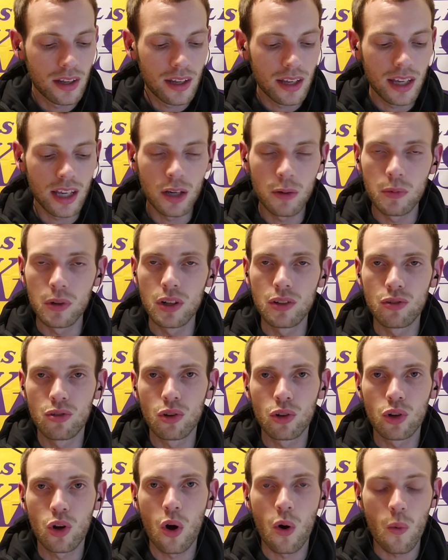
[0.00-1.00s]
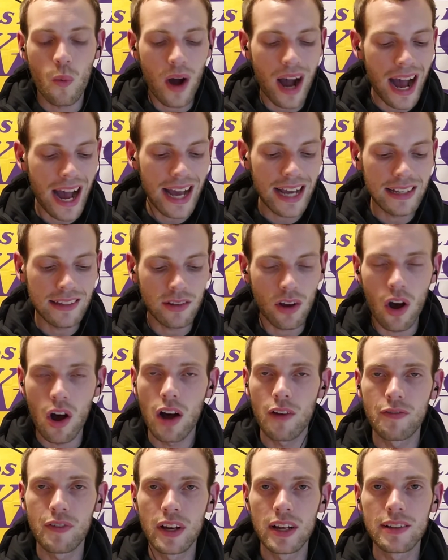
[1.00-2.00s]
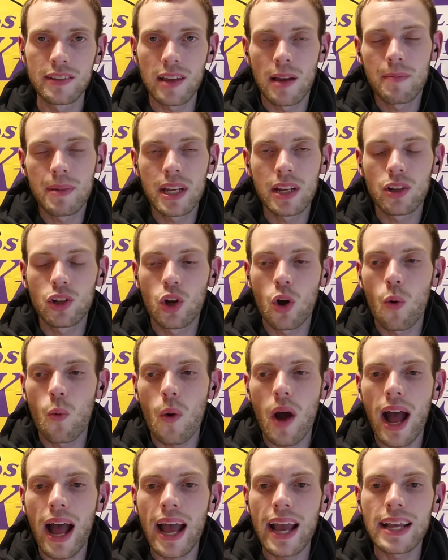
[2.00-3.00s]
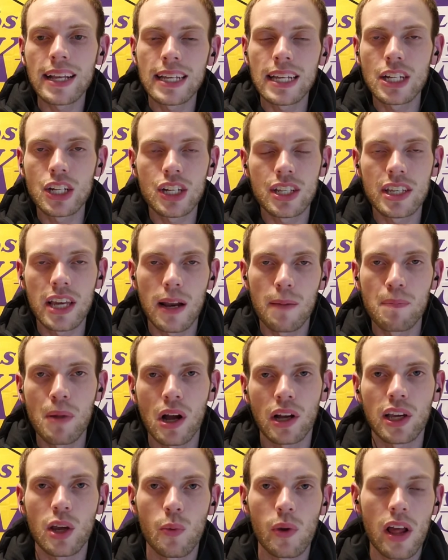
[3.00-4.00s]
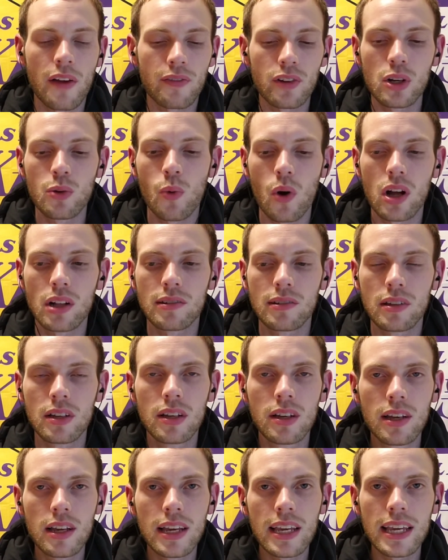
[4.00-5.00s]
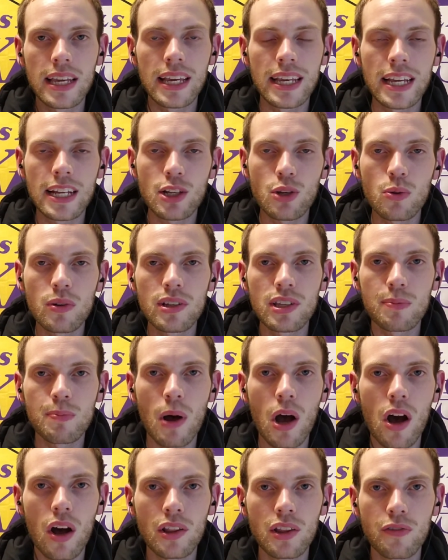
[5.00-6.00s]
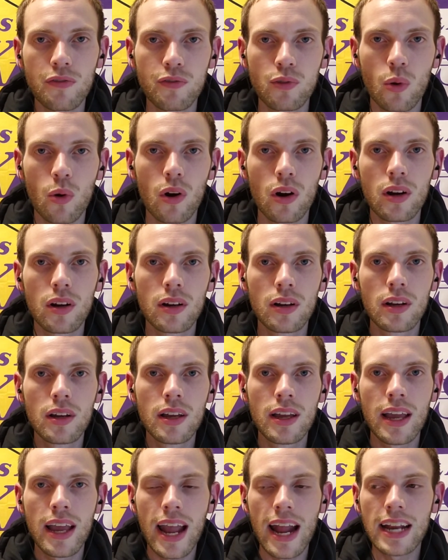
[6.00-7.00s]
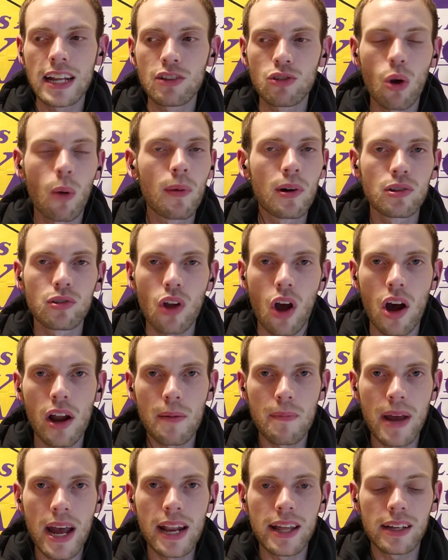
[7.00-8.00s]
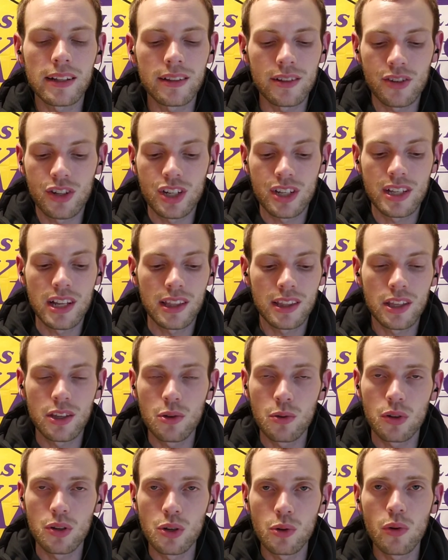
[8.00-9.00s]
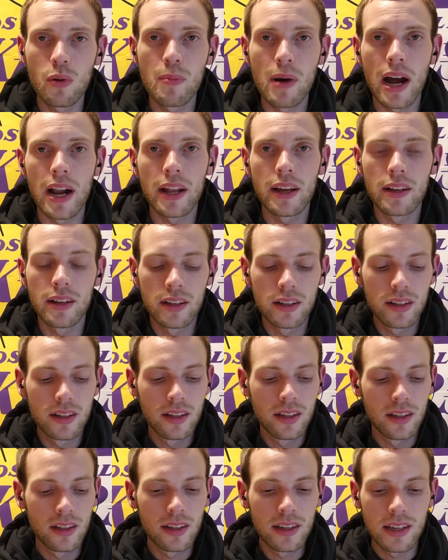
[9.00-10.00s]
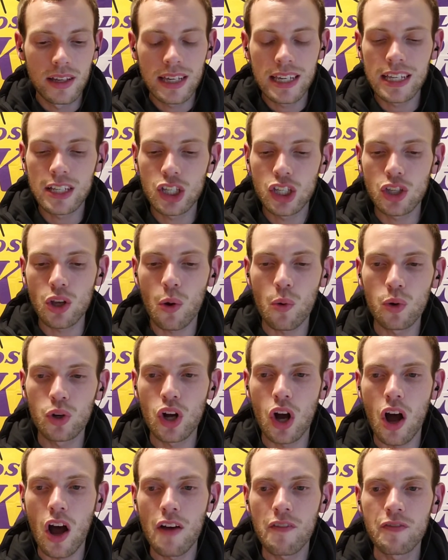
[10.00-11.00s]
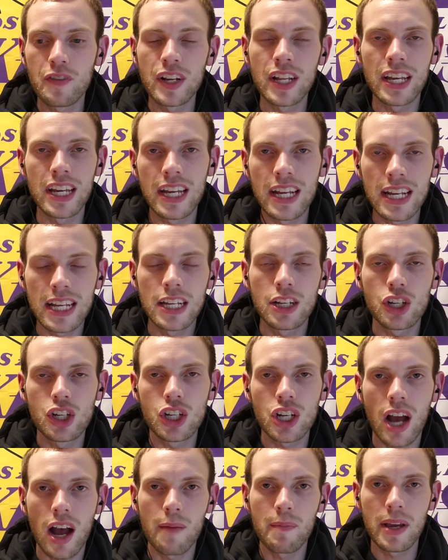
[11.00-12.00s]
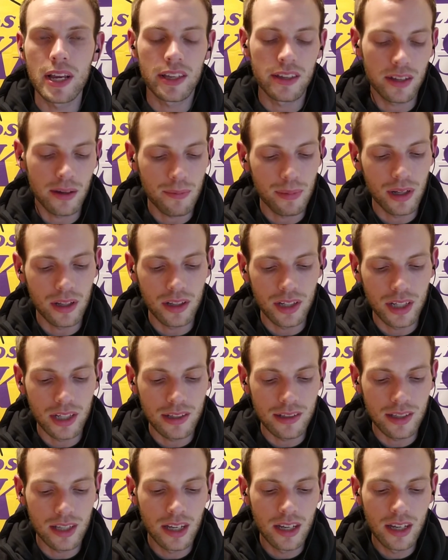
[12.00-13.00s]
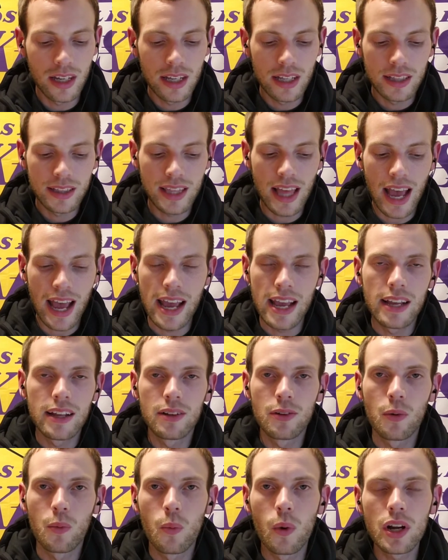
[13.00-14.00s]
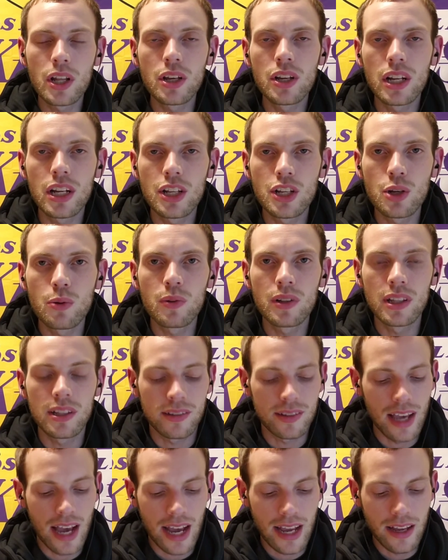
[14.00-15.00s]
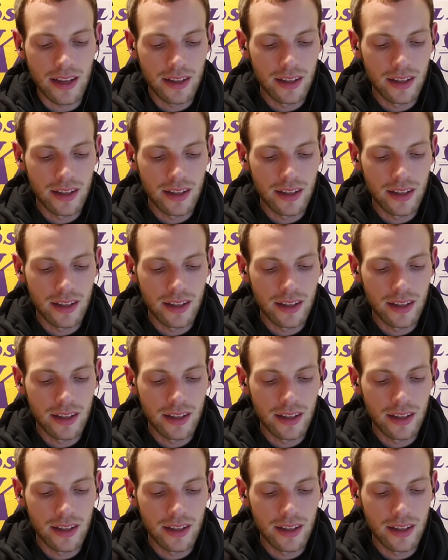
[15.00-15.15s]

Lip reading: It was Kawhi's offense. I mean, Kawhi can just get a bucket whenever he wants. He can get to his spot on the floor, and he's almost automatic. There's just nothing you can do about it. He's so confident in his shot-making abilities that what are you going to do with this guy?